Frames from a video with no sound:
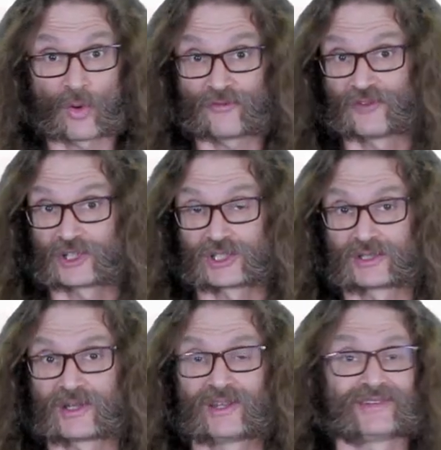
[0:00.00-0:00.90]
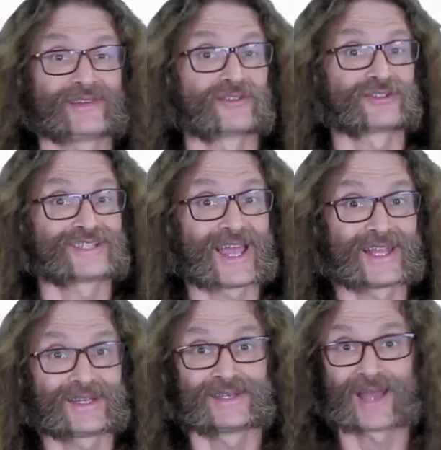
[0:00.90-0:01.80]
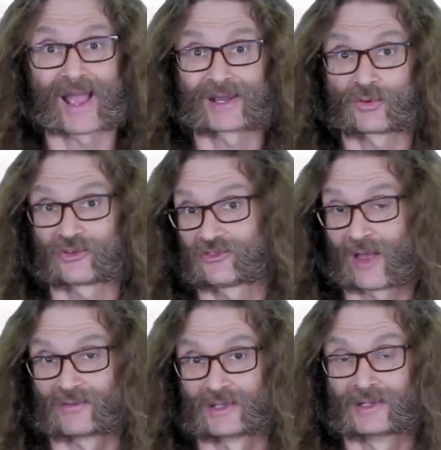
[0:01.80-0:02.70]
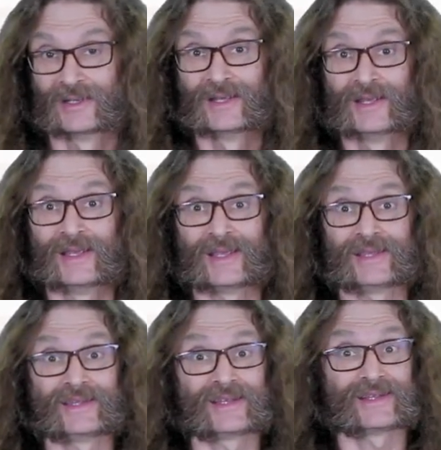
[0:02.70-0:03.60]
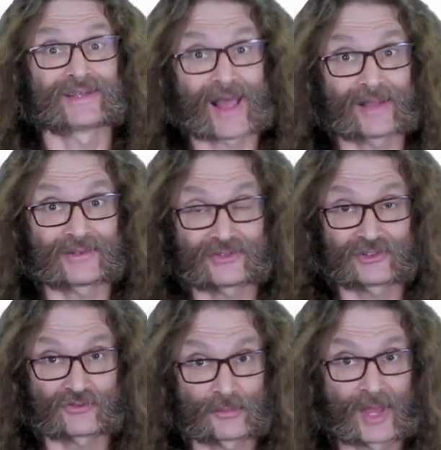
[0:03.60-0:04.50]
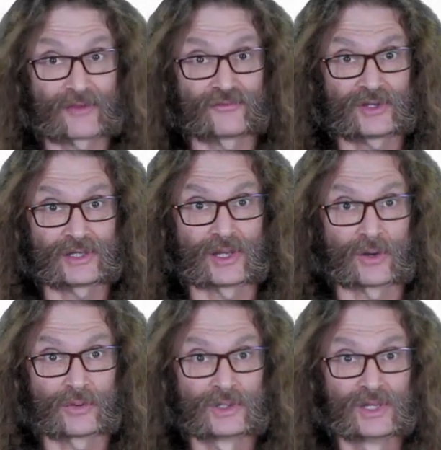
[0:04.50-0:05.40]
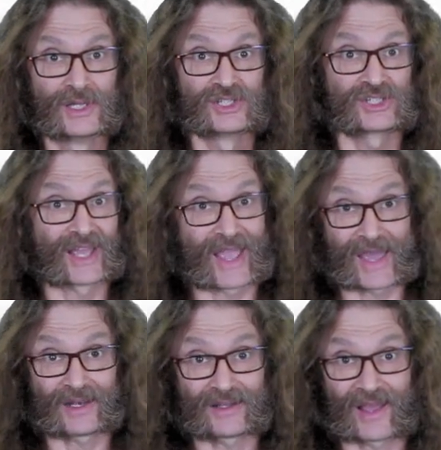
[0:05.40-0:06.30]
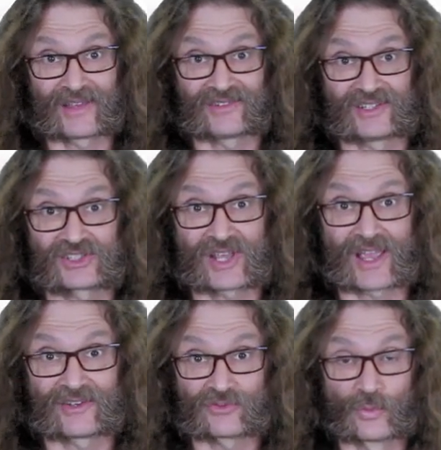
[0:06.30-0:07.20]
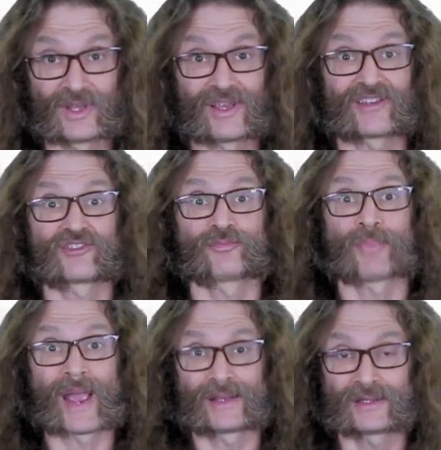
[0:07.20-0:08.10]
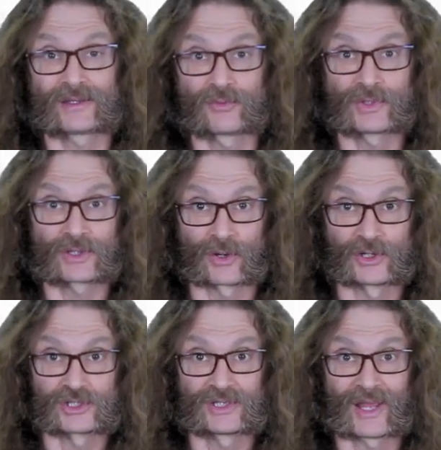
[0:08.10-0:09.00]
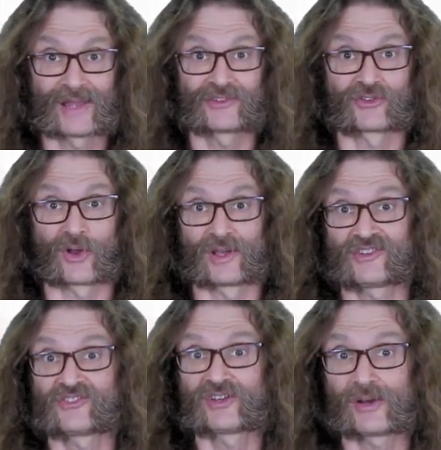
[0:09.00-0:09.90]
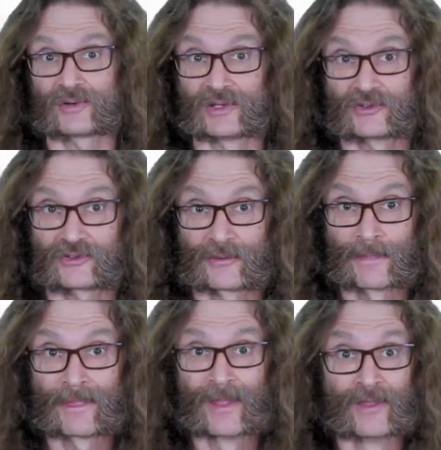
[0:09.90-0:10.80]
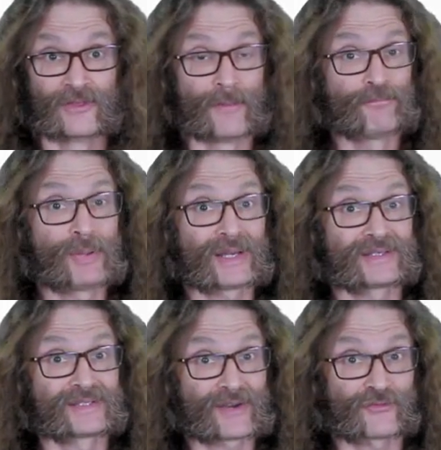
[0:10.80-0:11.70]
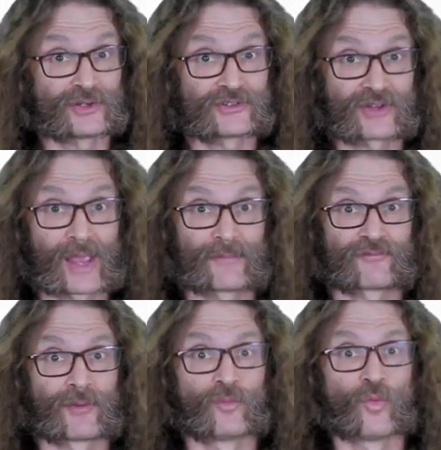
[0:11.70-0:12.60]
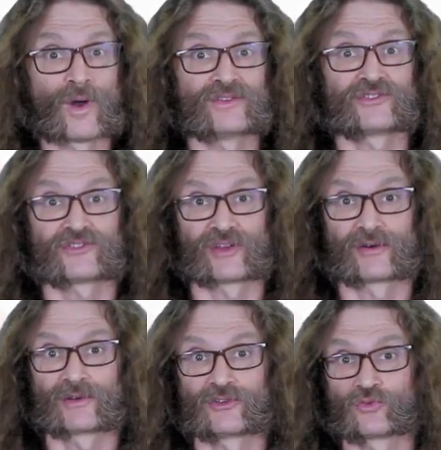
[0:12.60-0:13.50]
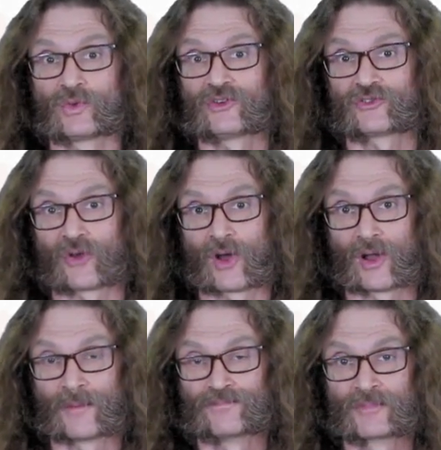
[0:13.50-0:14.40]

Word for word: coefficient is either 10, 9, or 7. In the analysis from that video, to analyze each case, we expanded the recursion and saw a series. The big difference came from what series we saw.